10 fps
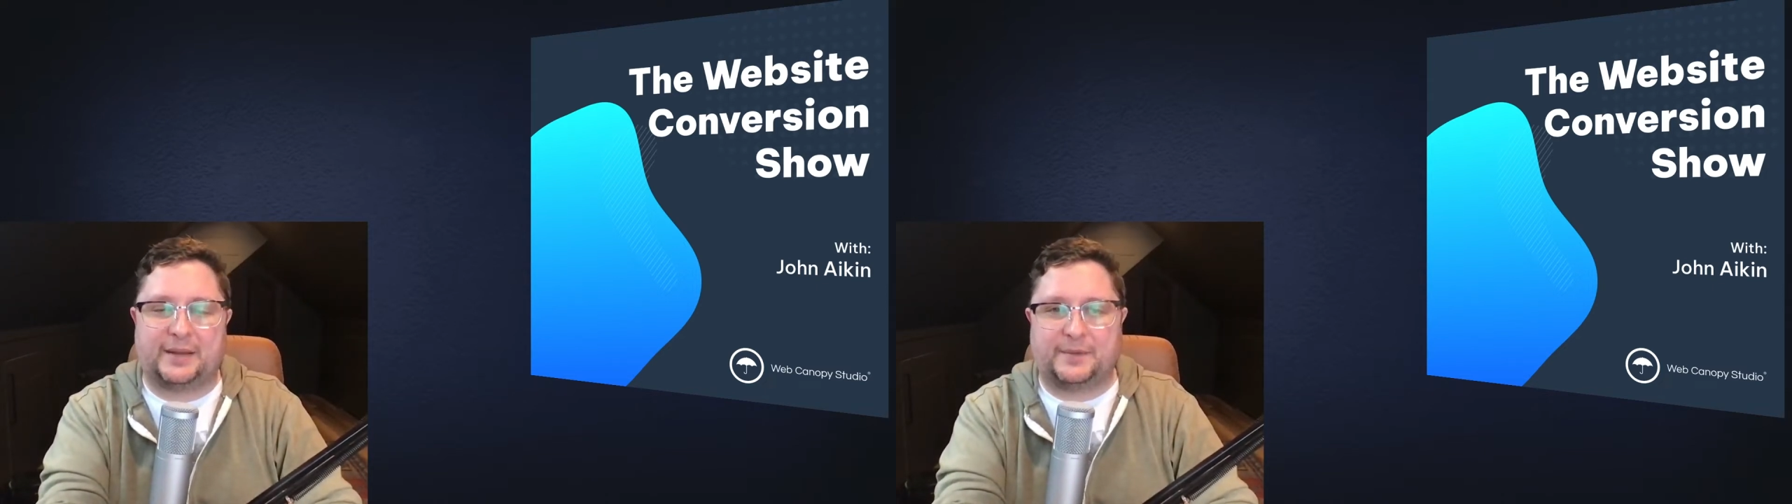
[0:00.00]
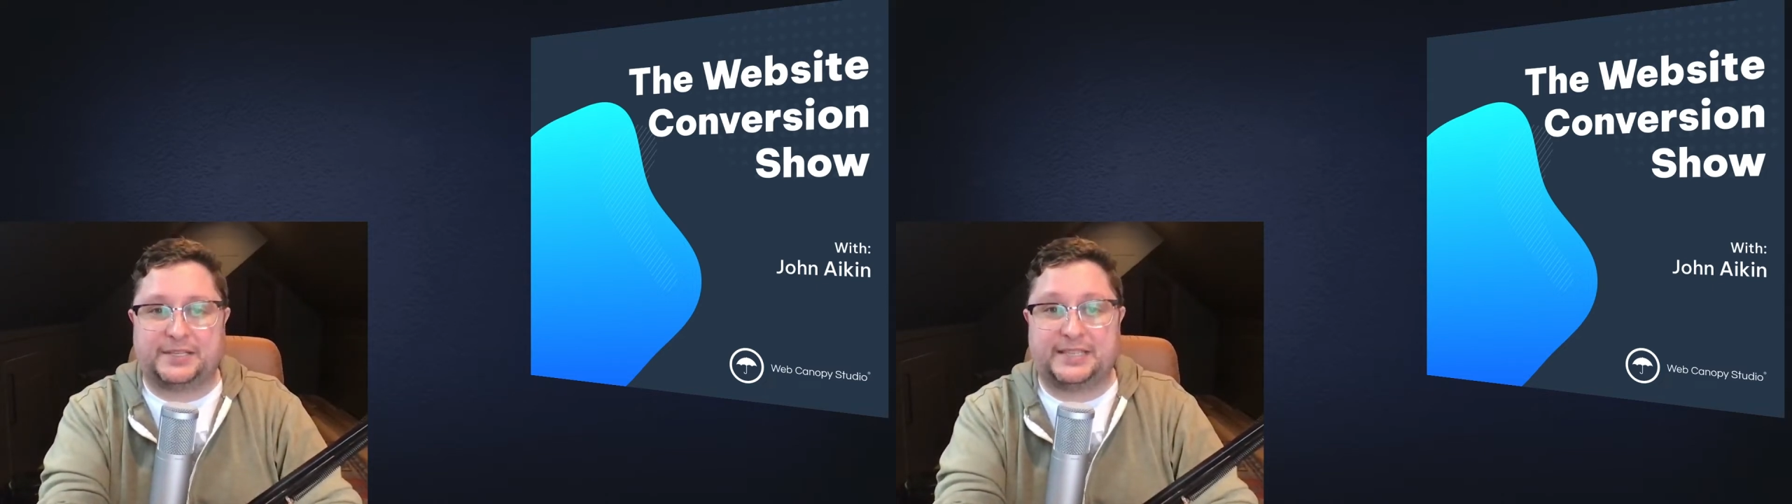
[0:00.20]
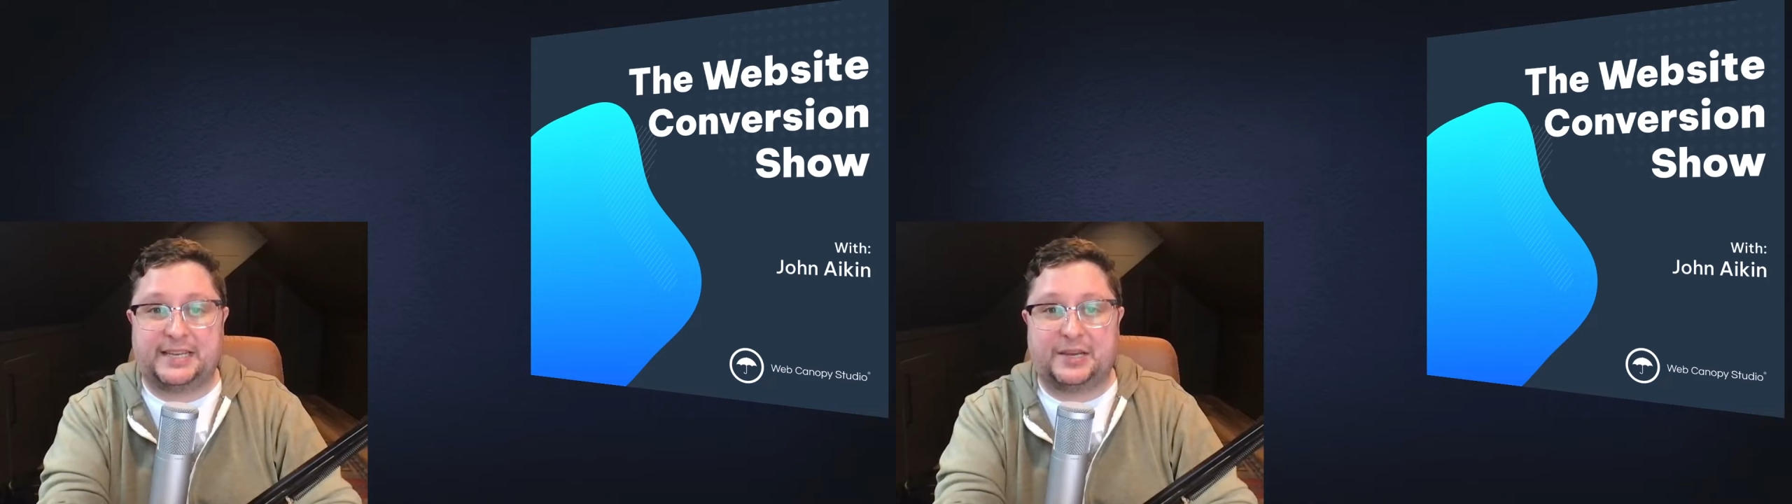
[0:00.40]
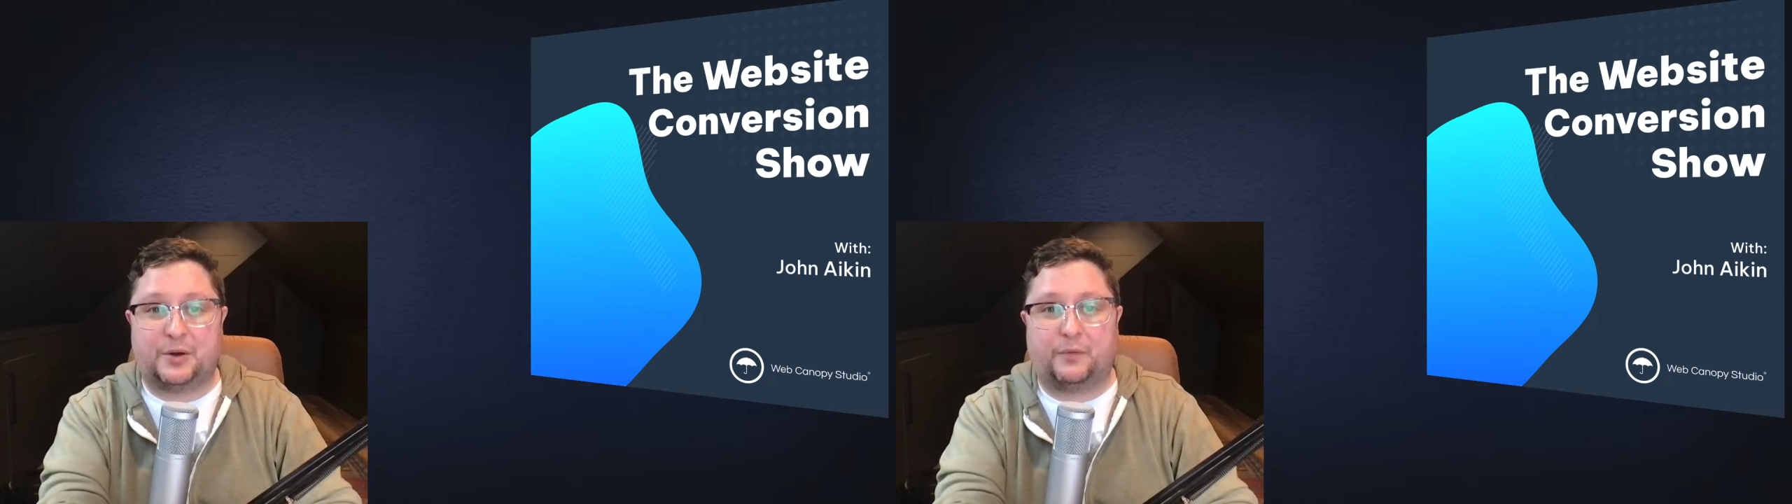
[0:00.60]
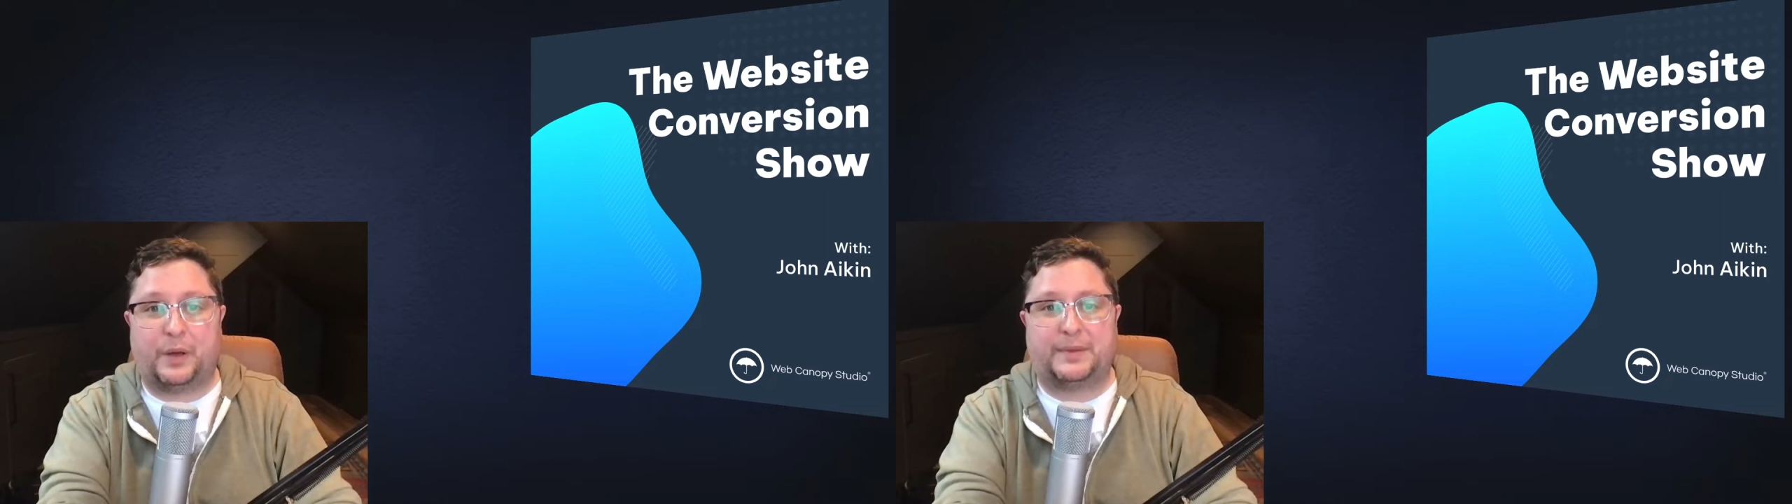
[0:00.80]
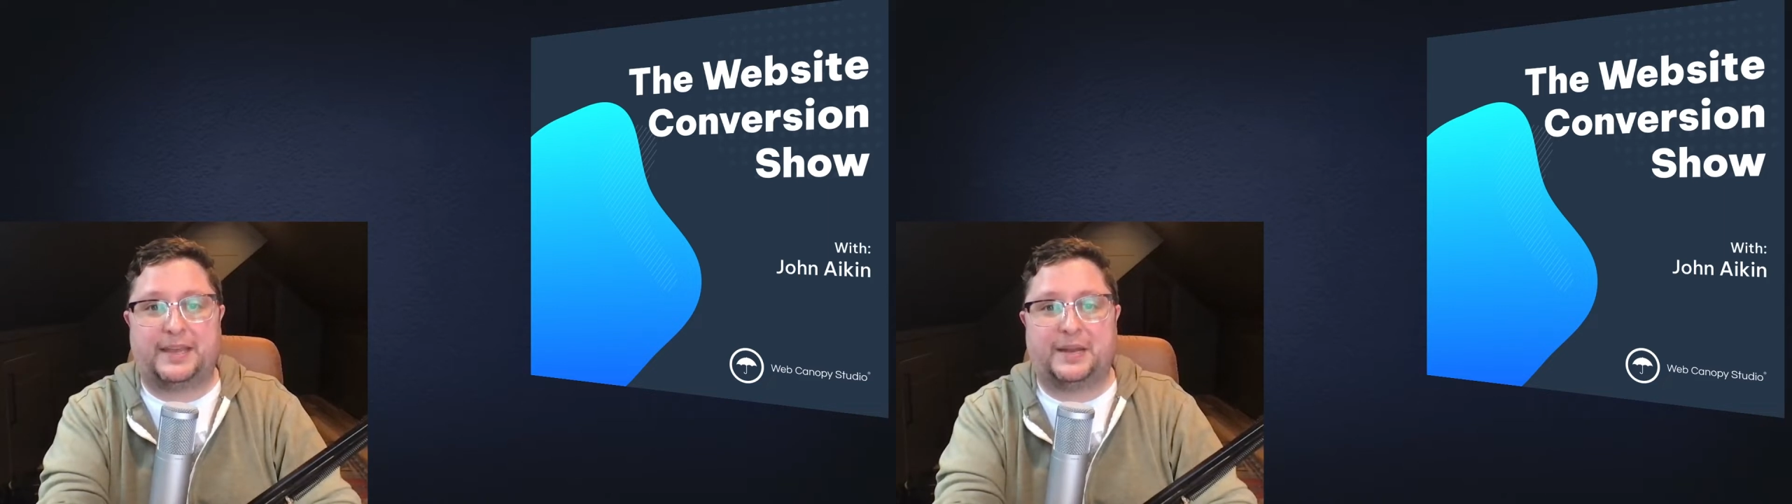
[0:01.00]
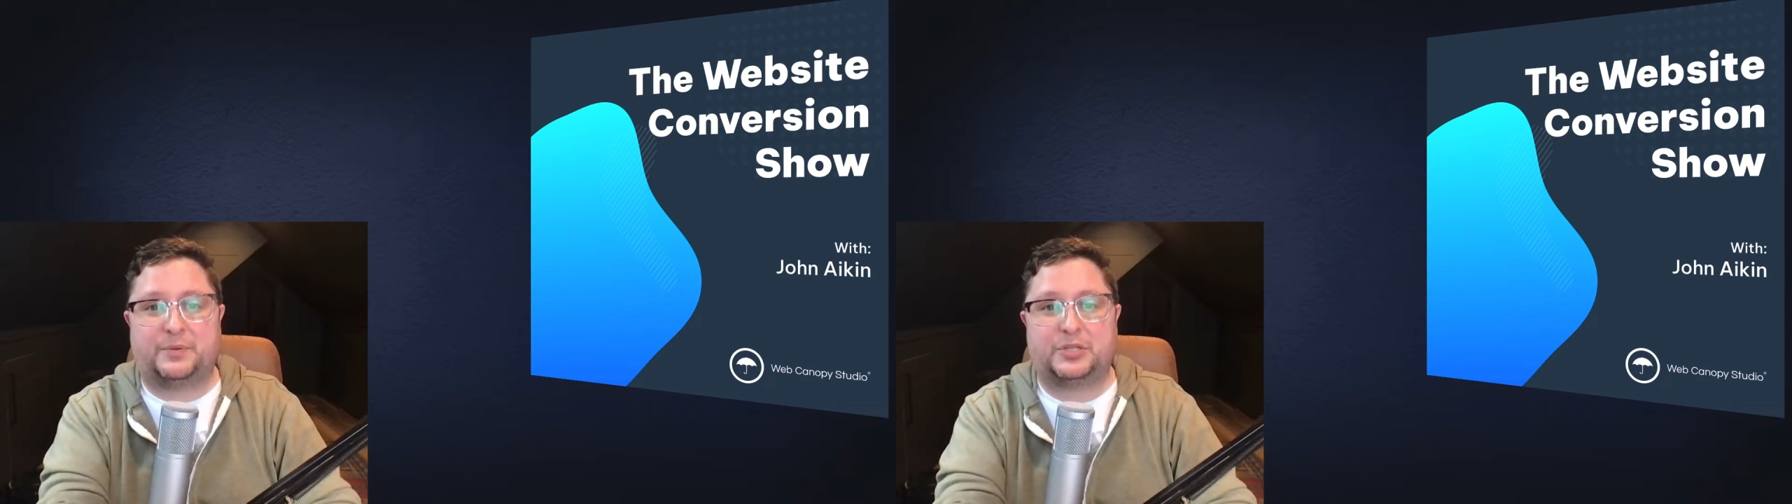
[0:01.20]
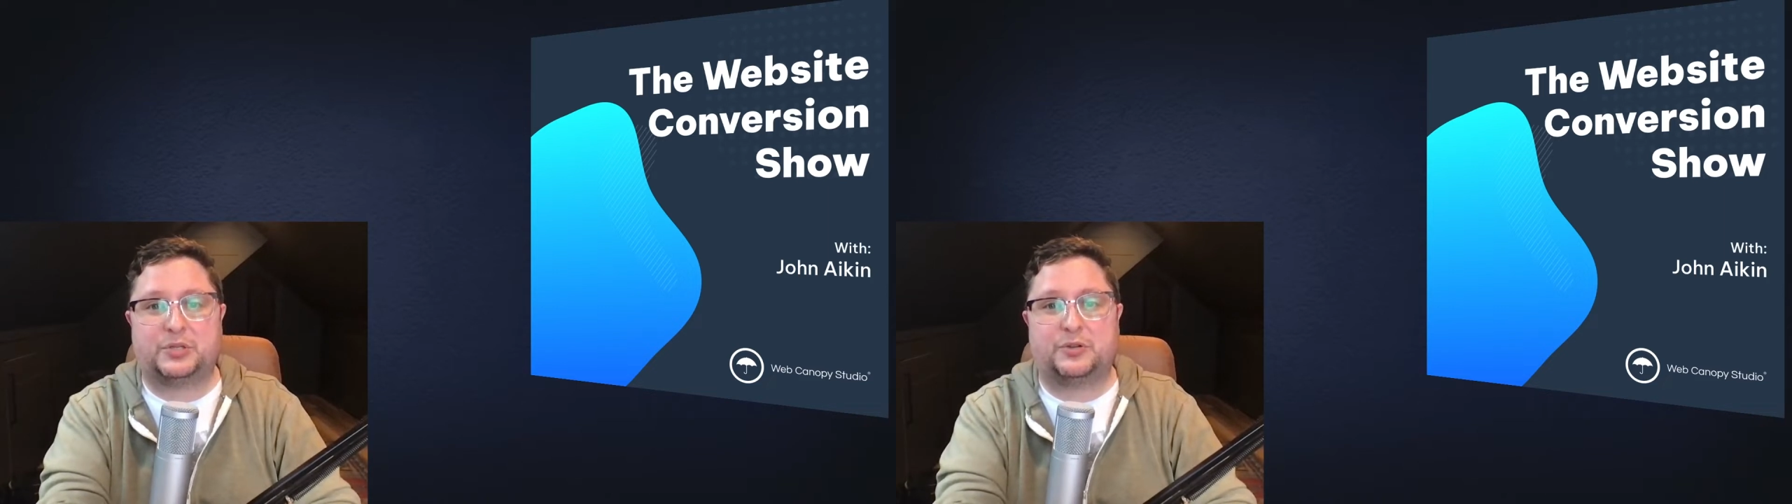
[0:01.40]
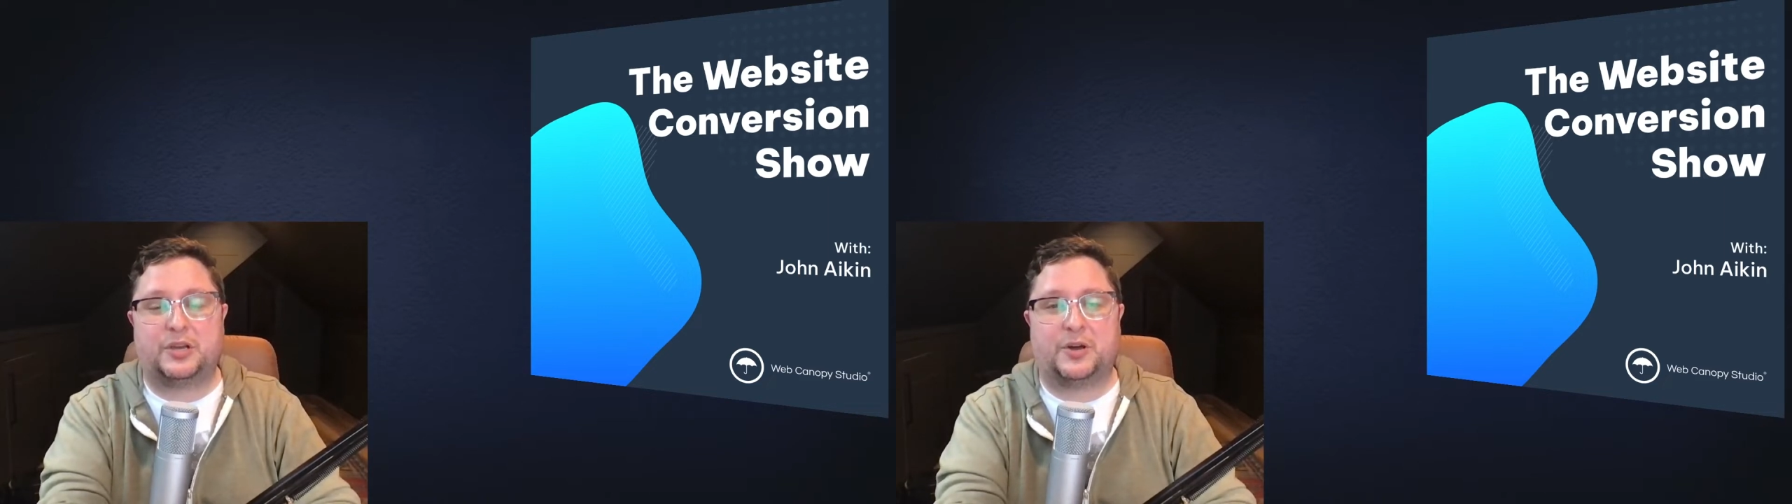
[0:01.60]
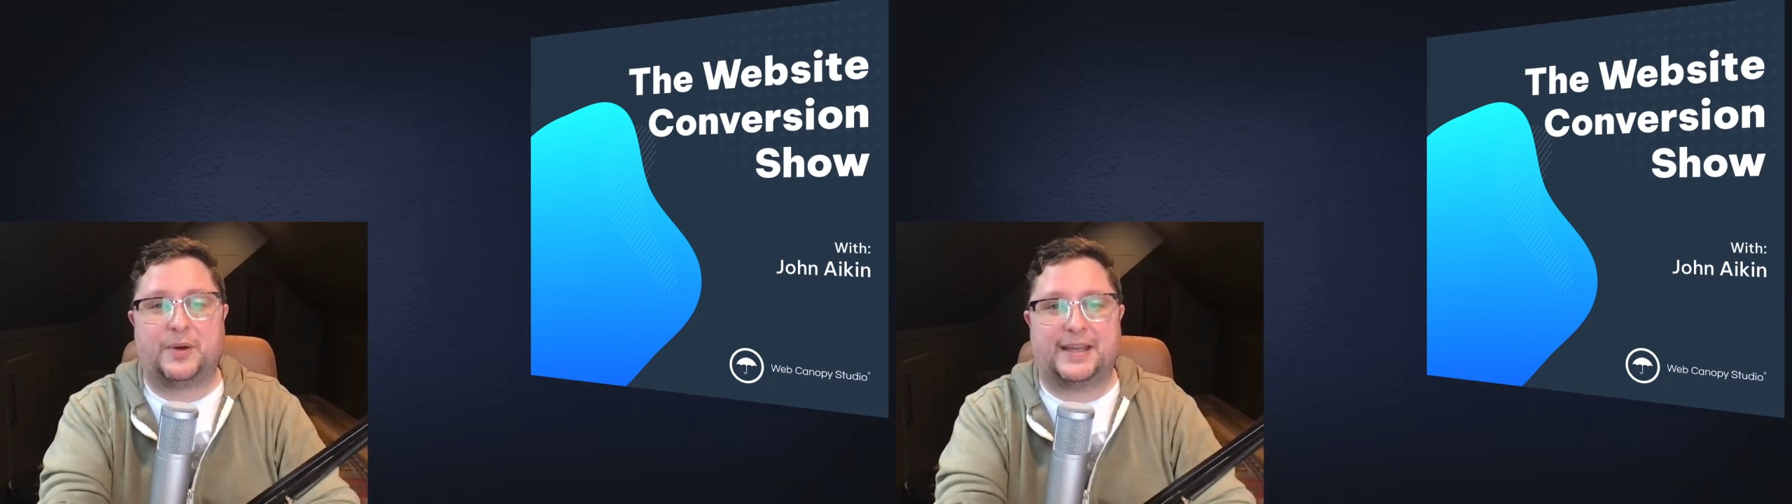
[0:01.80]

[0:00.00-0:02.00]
I'm the CEO of Web Canopy Studio,